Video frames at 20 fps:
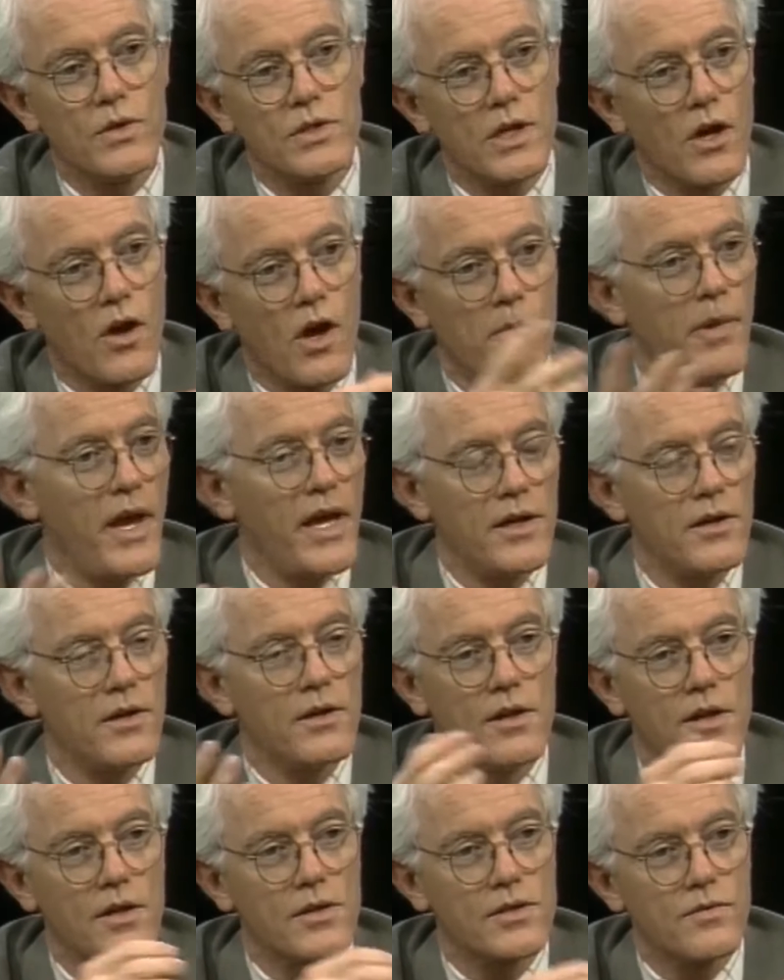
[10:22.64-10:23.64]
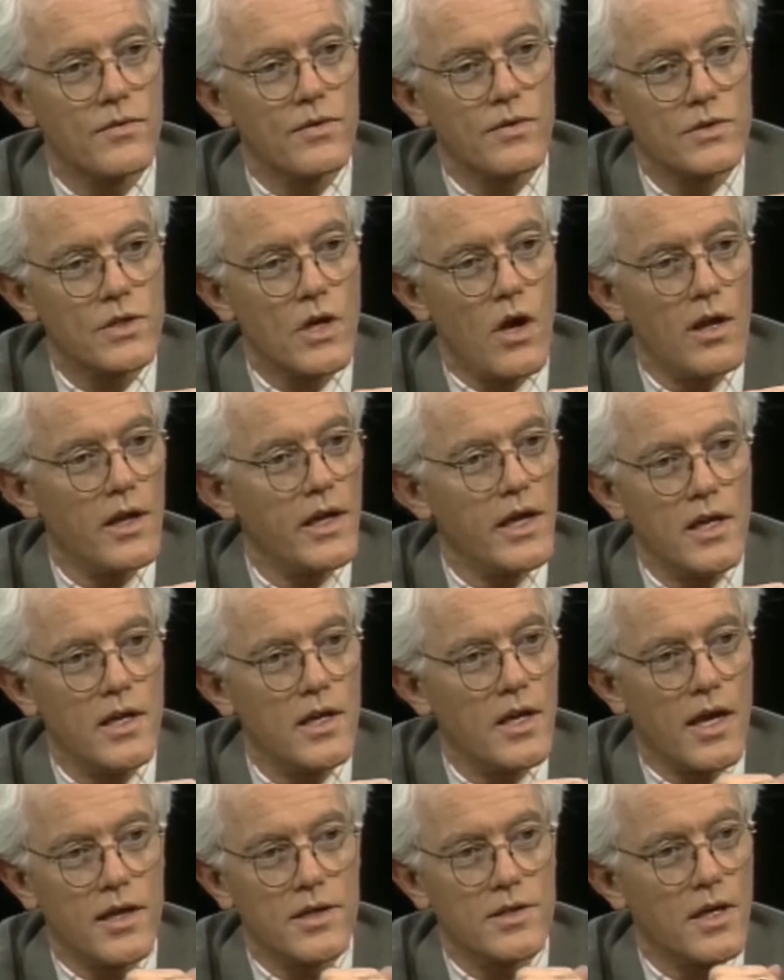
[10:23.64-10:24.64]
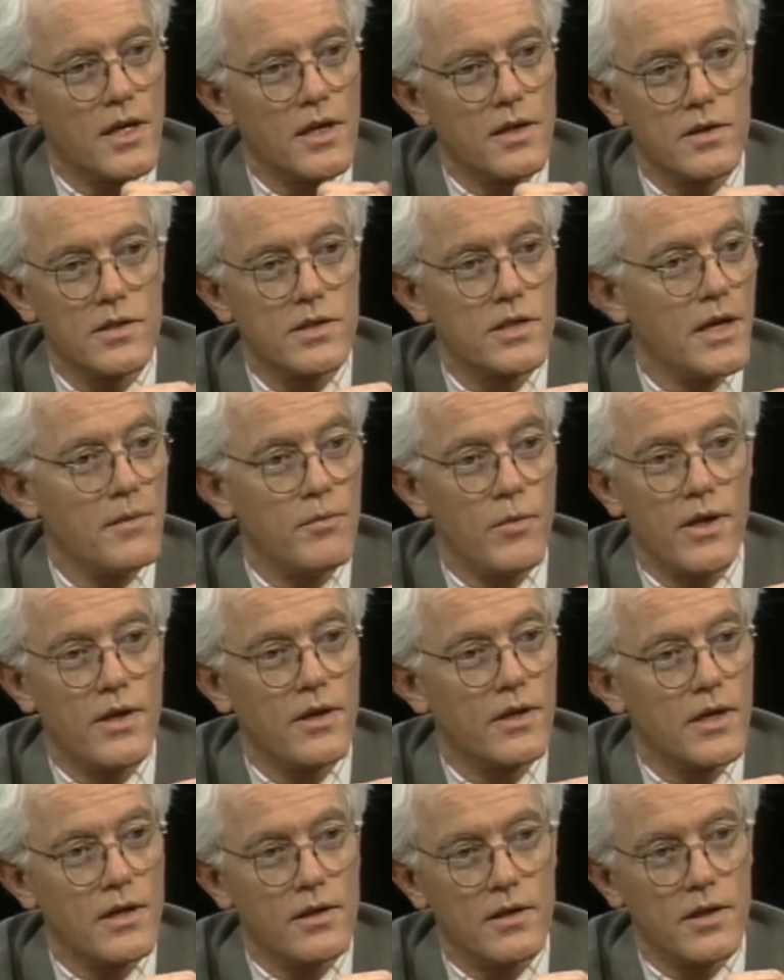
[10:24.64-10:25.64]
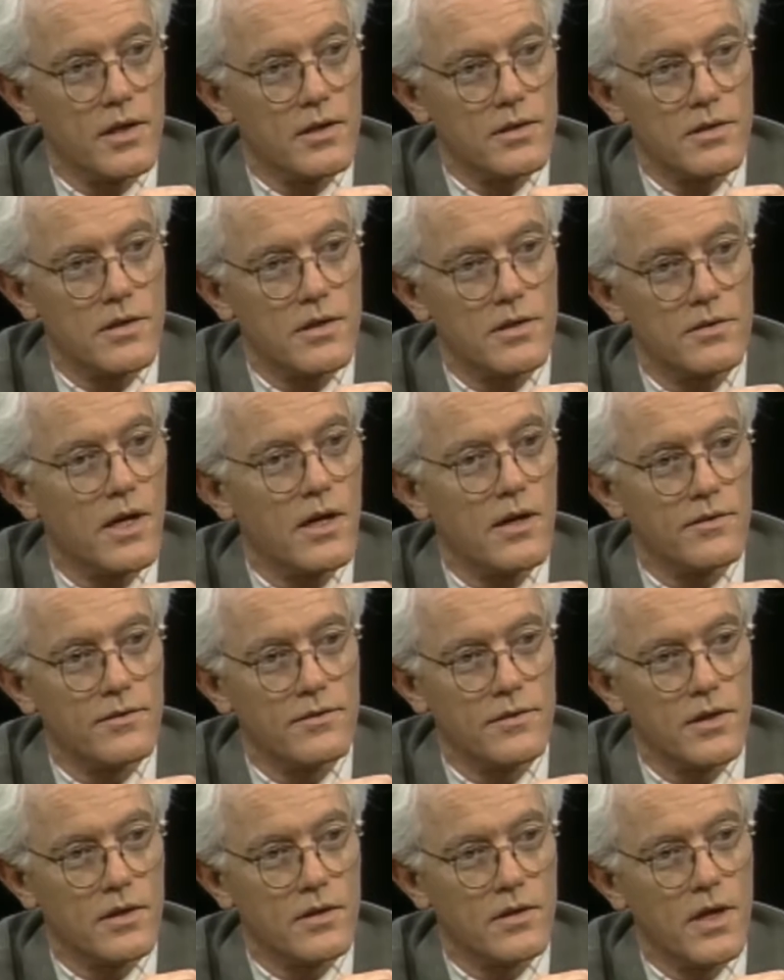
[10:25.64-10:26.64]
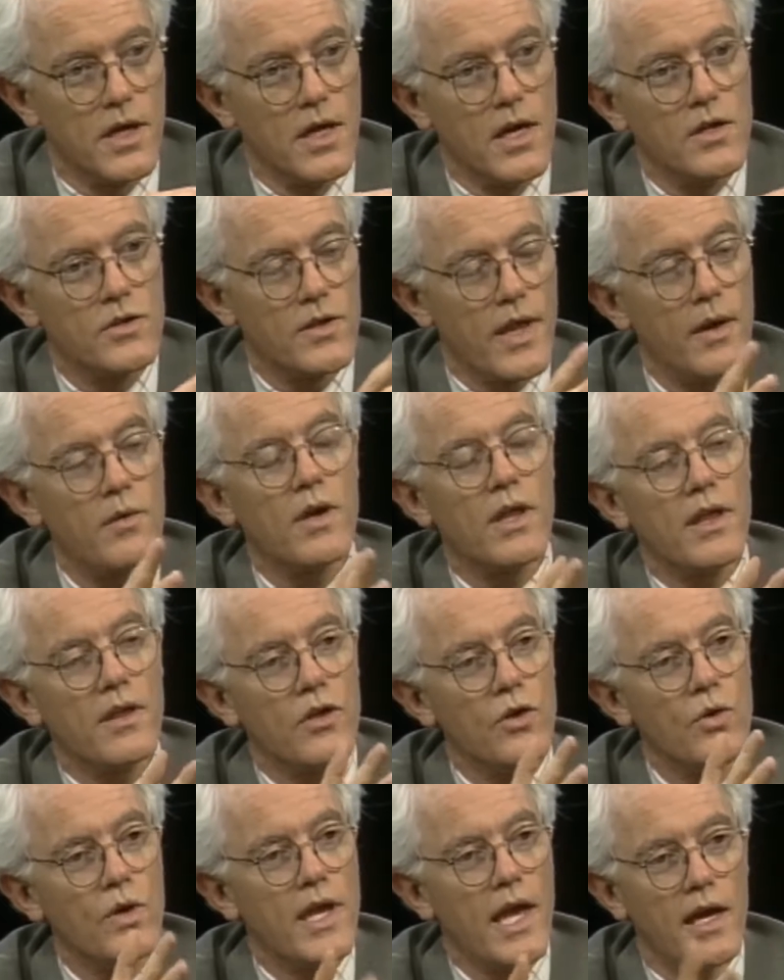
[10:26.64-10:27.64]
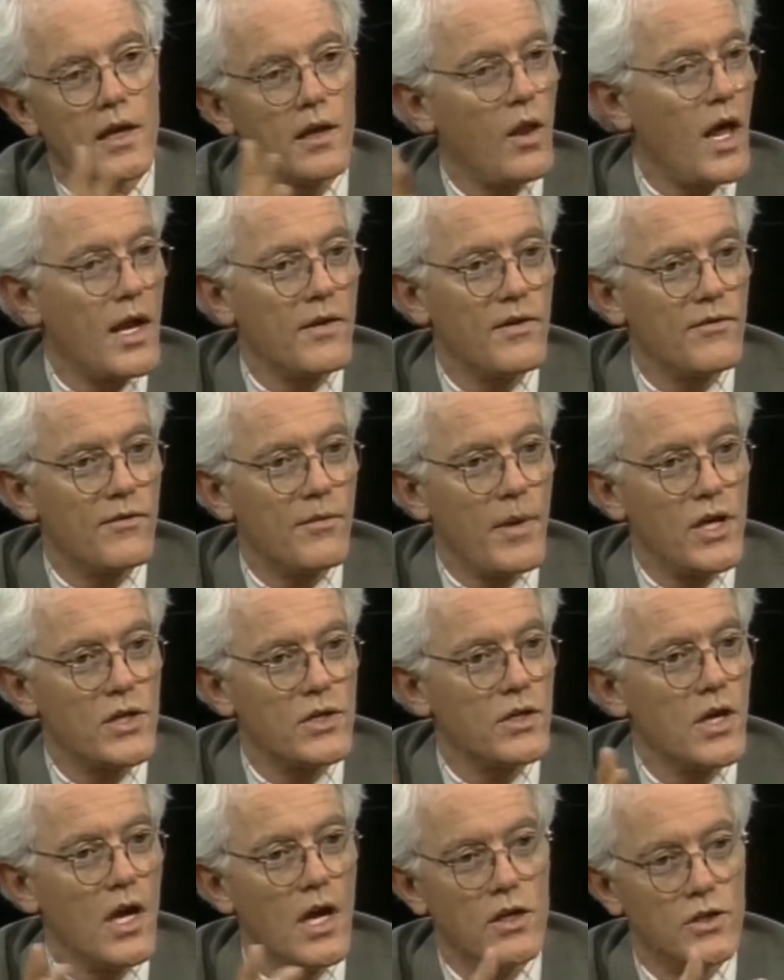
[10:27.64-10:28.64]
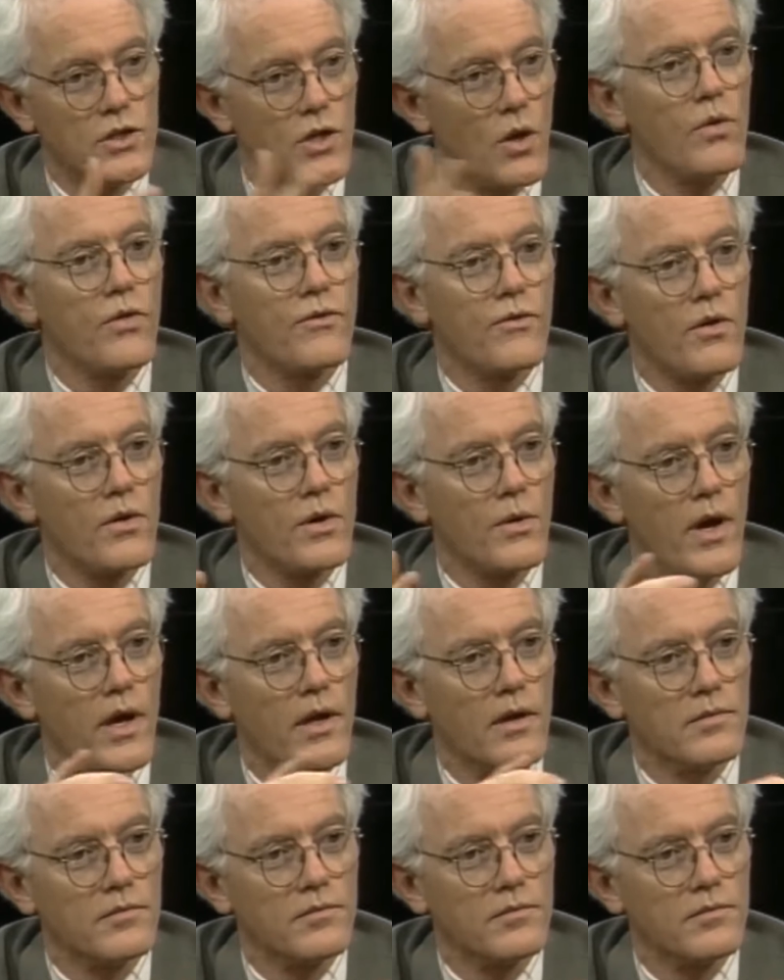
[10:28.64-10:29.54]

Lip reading: was a competitor of this. There's a Holiday Inn guy saying, this guy, boy, they're killing us. They're tough, So that way, you get a lot of information. Don't throw it away.